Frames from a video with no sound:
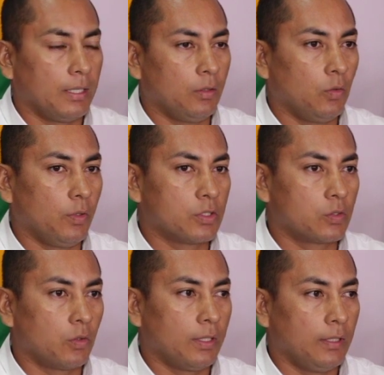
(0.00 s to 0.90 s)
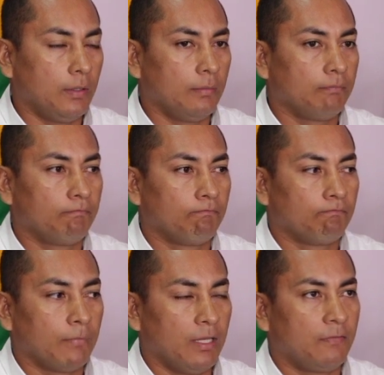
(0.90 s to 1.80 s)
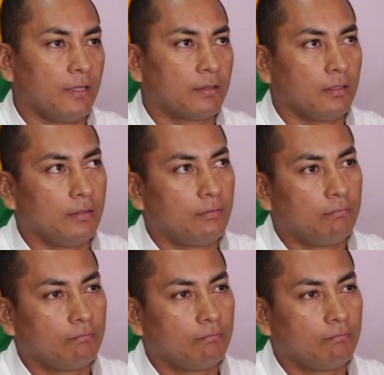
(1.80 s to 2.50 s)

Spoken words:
in doing so, he inflicted